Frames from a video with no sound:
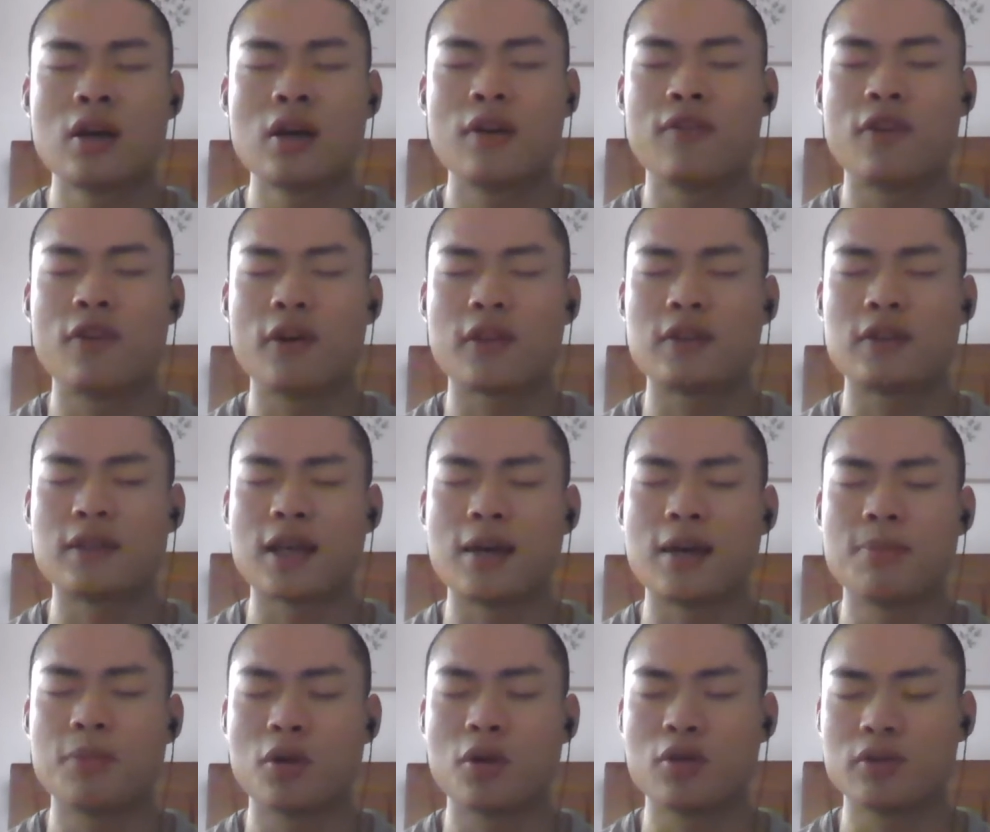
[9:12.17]
For
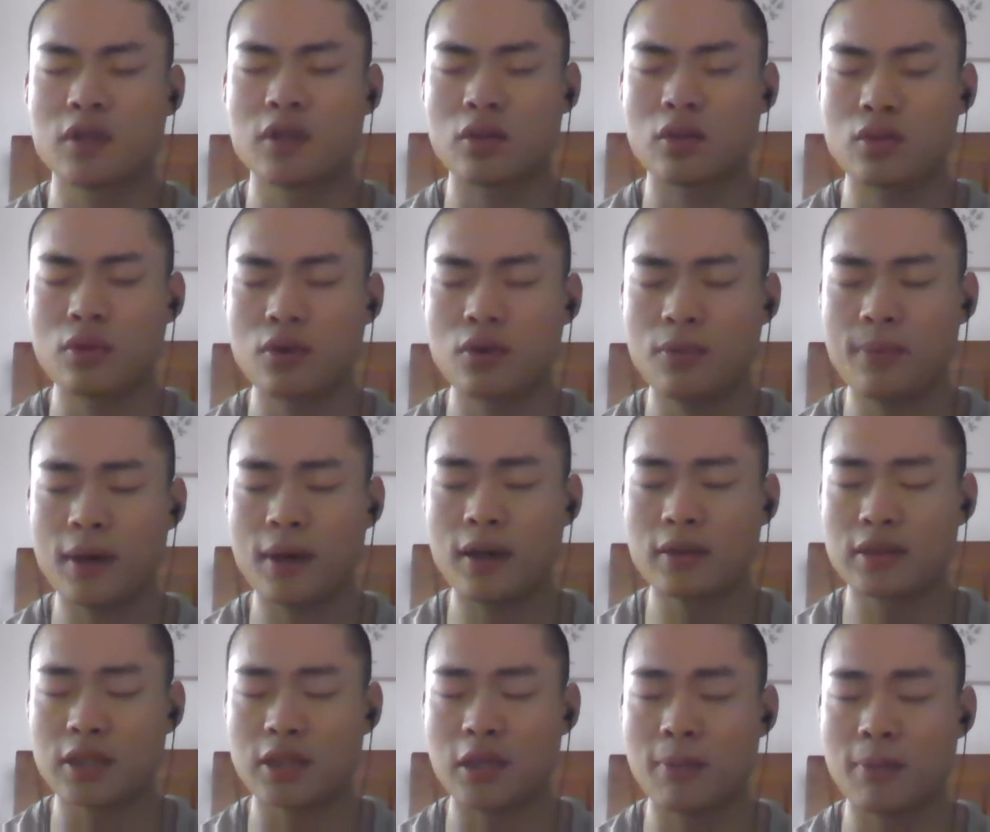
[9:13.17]
example, the
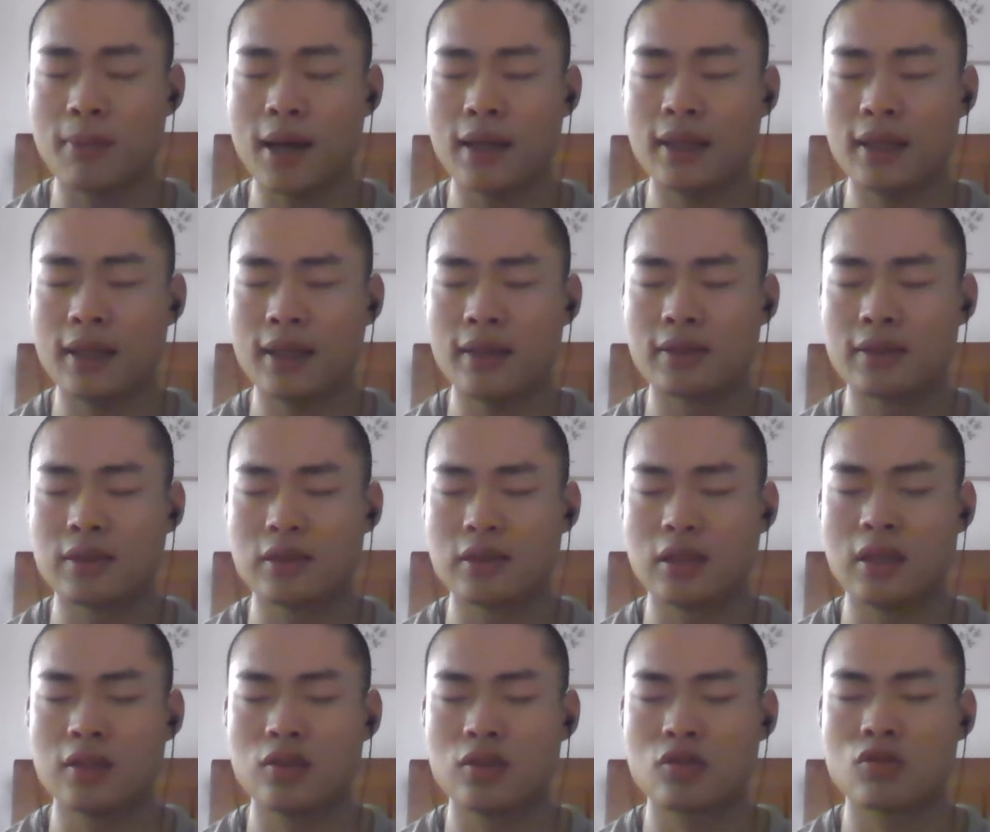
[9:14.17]
coupons in my case
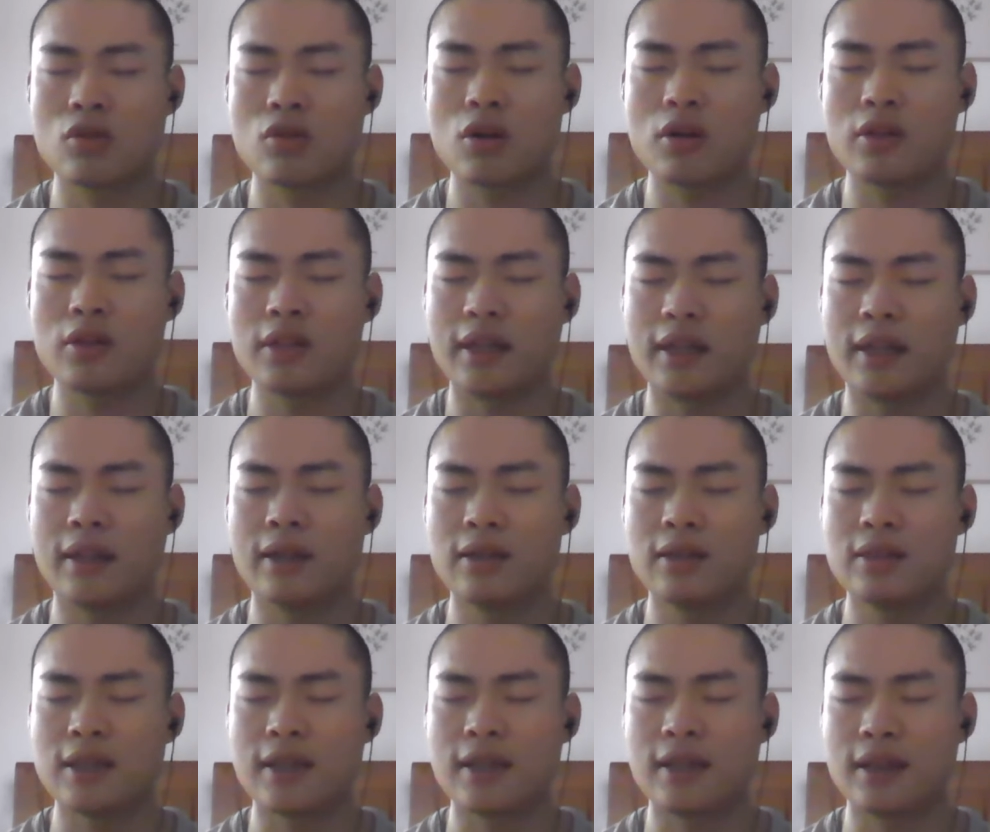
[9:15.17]
is stored in a
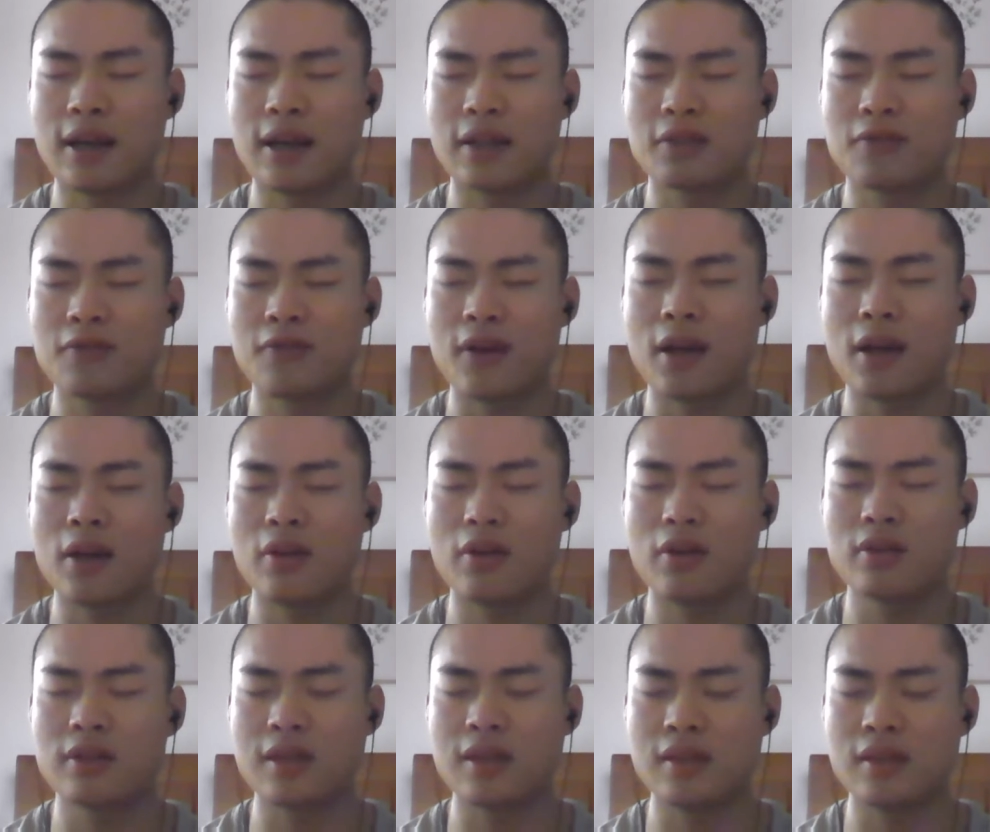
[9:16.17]
JES file
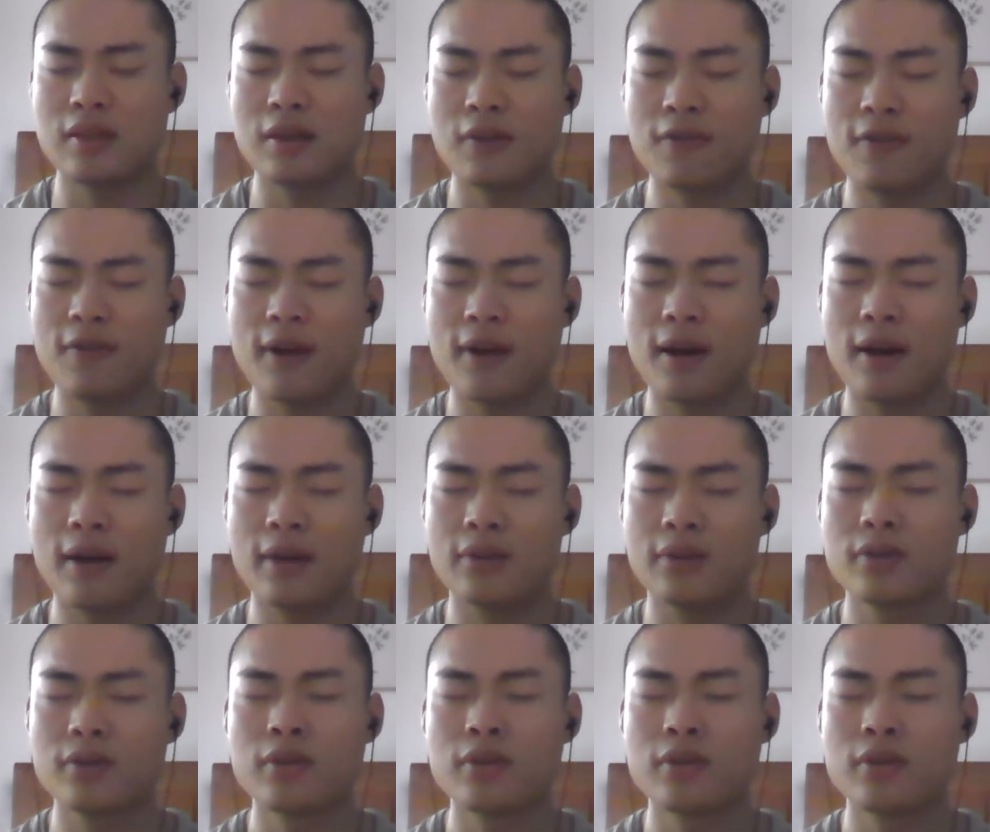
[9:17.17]
or JSON file.